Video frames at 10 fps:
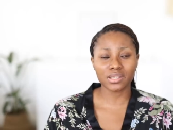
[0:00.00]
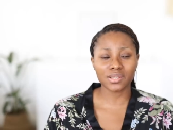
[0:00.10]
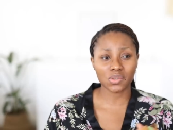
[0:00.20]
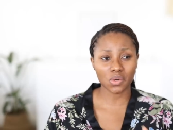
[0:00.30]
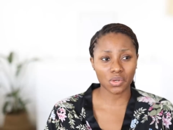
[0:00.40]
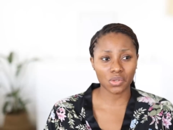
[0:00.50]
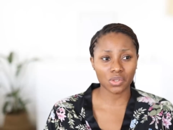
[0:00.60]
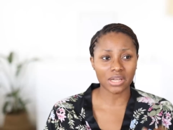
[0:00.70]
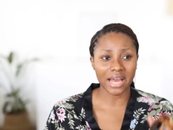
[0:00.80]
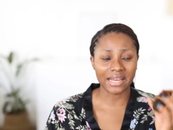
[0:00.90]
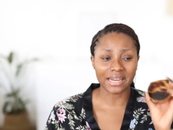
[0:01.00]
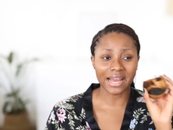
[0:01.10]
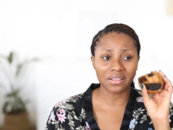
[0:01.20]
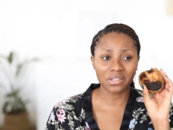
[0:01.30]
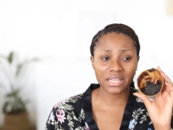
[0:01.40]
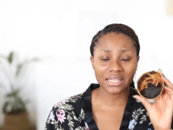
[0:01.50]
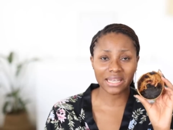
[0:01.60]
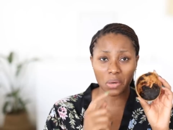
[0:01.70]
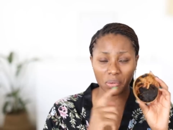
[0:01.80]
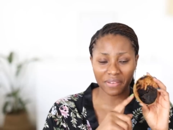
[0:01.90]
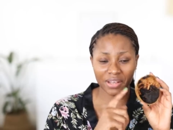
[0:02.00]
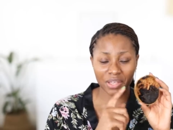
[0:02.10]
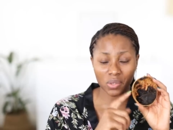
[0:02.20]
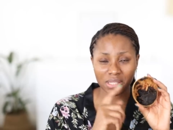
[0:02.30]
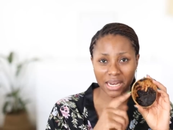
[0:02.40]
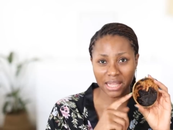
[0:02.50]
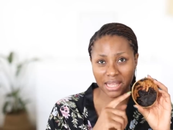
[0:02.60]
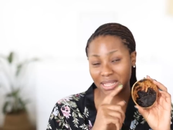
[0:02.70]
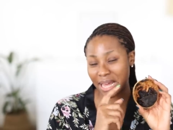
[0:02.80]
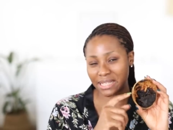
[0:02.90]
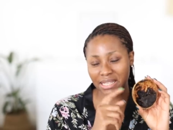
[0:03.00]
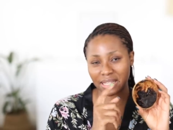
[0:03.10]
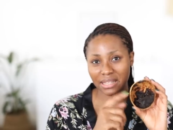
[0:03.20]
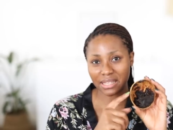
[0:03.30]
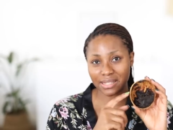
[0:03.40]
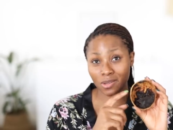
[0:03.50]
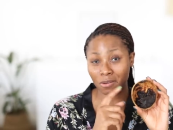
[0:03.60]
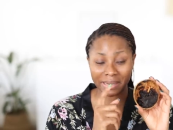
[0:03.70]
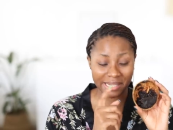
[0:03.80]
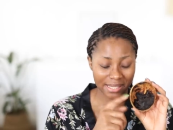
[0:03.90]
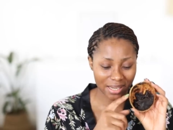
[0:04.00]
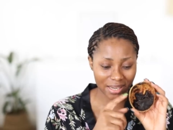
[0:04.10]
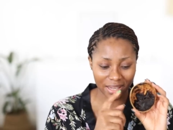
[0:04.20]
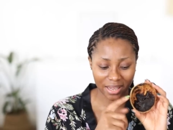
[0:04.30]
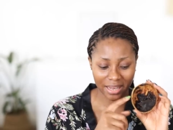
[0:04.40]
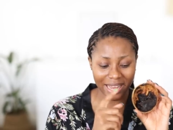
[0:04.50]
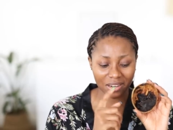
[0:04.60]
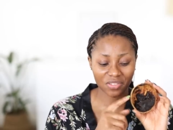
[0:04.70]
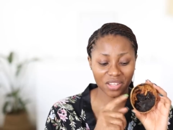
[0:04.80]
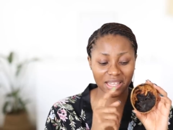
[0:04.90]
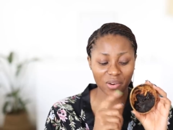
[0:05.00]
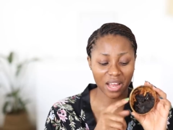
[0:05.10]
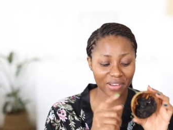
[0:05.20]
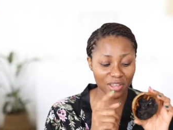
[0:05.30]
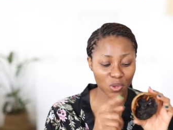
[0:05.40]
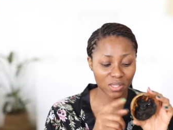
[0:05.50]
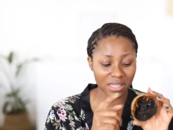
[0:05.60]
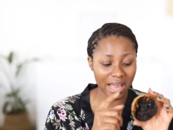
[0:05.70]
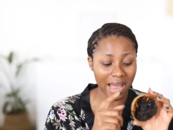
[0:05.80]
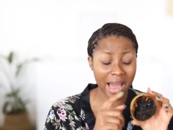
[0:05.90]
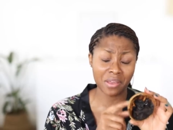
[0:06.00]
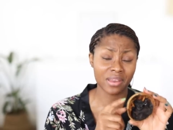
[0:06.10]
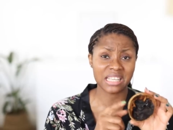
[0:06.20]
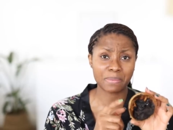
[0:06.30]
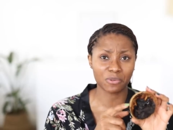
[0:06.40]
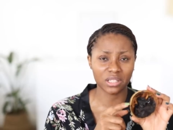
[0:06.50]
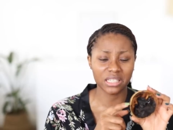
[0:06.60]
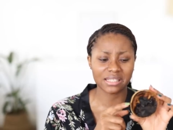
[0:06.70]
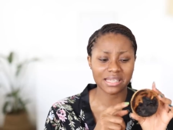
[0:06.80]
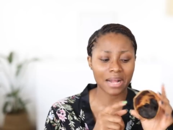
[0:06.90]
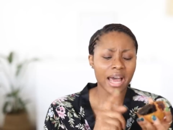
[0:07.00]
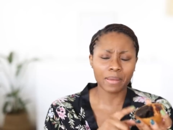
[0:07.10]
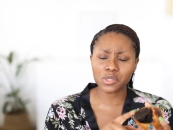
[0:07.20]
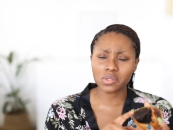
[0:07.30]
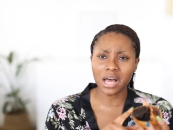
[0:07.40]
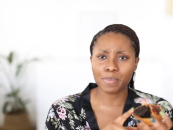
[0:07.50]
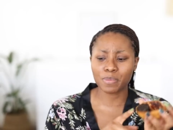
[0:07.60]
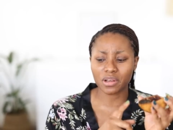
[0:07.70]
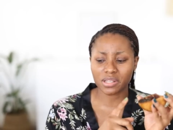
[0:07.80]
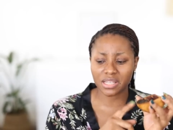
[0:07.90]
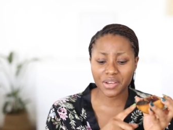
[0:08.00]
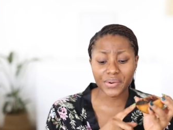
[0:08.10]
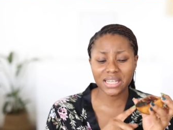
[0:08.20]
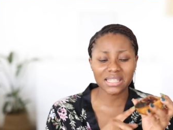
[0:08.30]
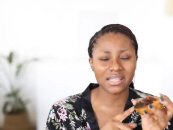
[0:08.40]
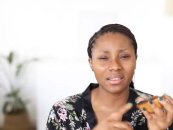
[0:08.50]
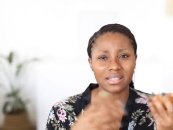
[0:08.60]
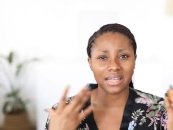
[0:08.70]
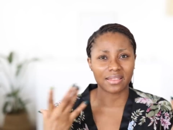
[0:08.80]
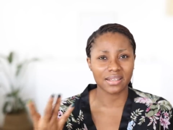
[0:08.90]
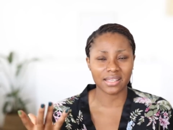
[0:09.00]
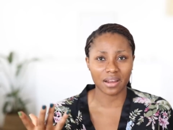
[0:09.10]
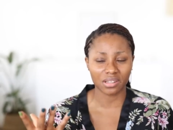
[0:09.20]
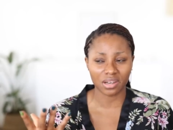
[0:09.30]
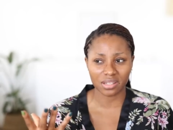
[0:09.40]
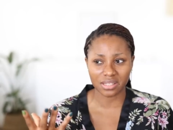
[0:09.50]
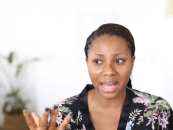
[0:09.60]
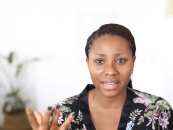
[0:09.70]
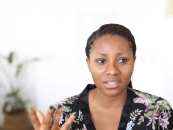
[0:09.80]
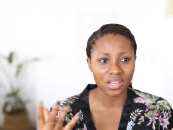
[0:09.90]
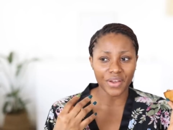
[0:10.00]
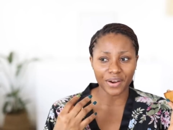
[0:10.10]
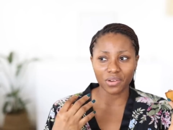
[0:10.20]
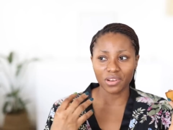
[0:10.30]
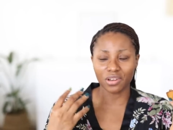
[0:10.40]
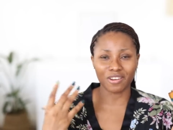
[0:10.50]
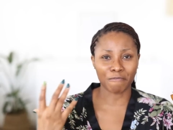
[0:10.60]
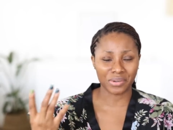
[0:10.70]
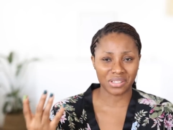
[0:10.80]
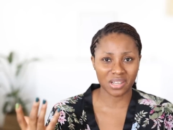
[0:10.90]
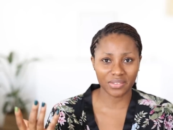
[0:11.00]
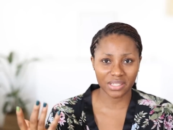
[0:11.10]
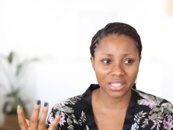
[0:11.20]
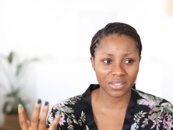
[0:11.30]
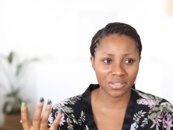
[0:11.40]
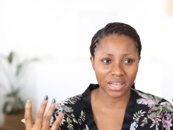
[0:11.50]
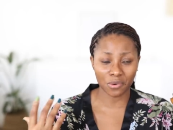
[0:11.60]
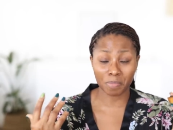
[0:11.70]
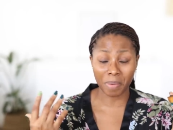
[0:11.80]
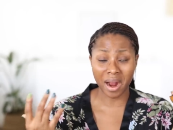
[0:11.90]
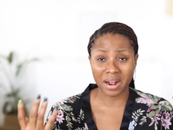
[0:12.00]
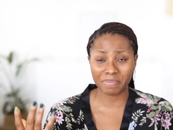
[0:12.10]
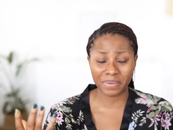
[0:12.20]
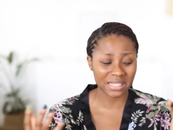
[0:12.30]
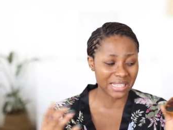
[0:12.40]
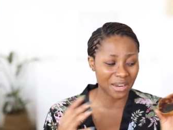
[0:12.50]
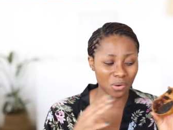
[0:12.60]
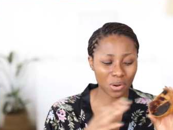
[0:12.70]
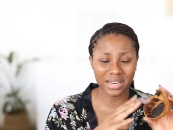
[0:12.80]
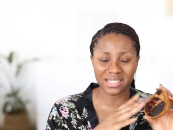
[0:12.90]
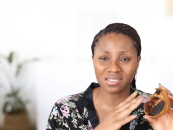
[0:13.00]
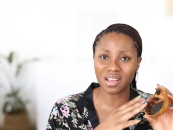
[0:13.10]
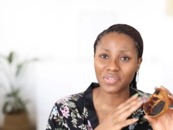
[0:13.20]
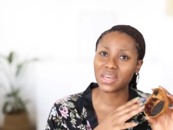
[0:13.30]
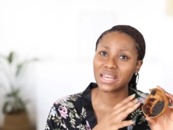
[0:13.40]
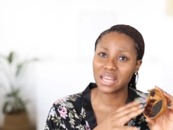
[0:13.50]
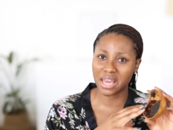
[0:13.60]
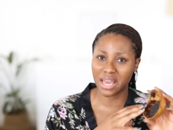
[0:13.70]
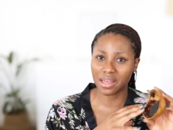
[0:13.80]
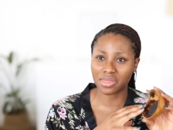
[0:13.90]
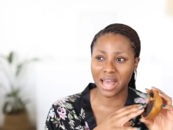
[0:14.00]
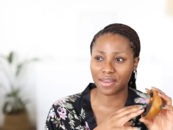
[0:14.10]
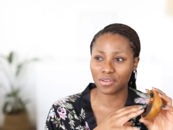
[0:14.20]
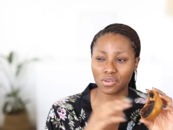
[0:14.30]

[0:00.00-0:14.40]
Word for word: This is so good and I don't think that I would ever use anything that isn't this on my skin again. I don't think that I would ever use I know that type of cleanser. And I'm also happy because the ingredients in this are things that I understand. There are not a lot of preservatives, there are no parabens, there no, there's nothing in here that